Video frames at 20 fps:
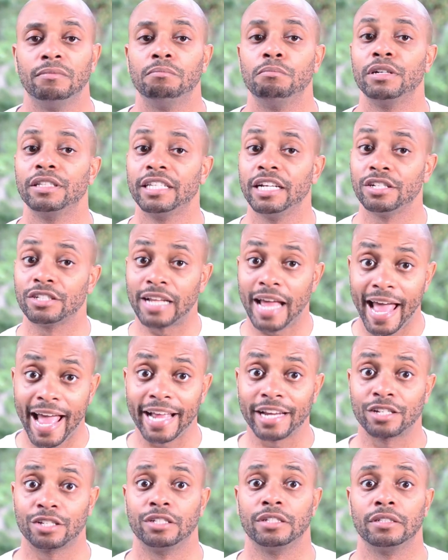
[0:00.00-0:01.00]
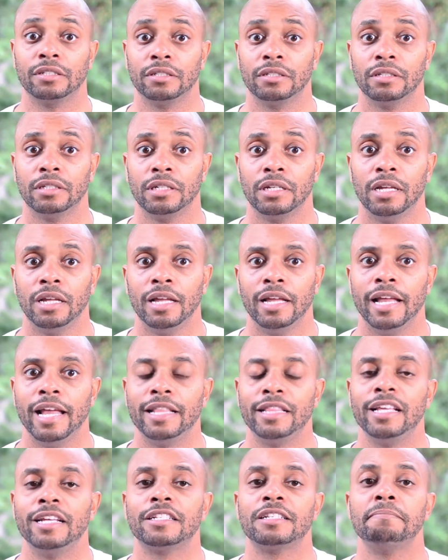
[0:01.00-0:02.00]
but there's action
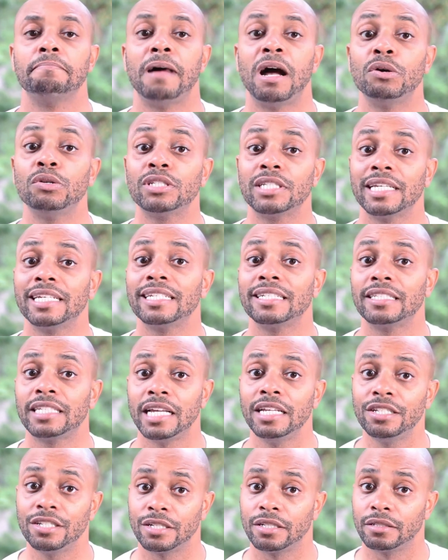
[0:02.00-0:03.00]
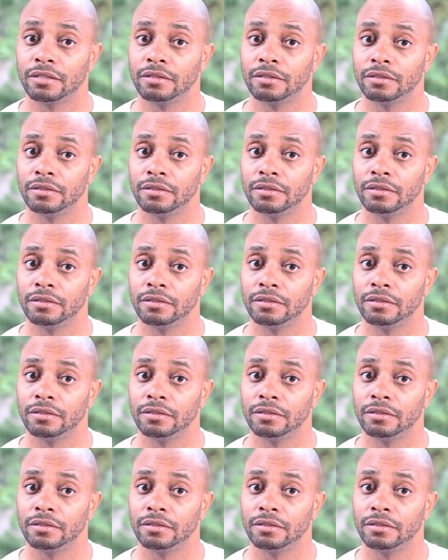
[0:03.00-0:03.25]
and there's a mounting tension.